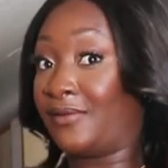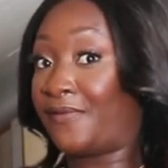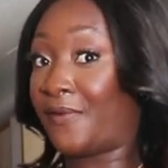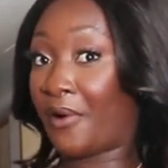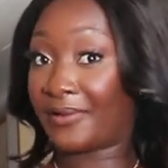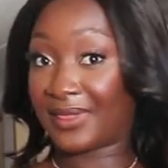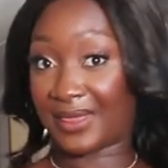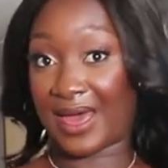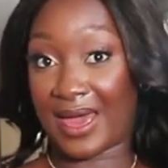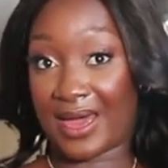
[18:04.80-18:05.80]
fall
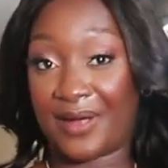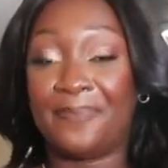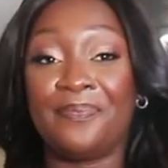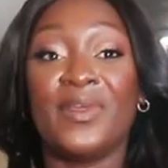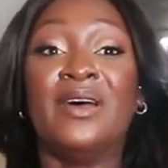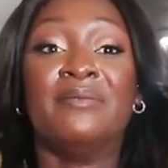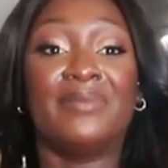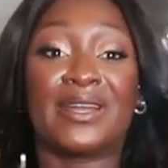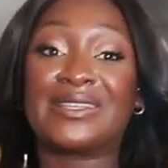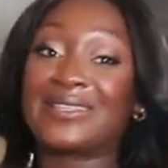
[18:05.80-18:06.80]
there
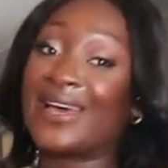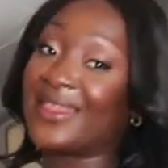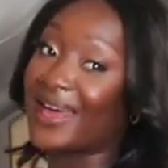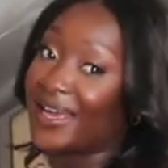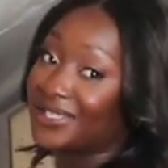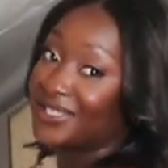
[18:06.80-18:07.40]
but aside that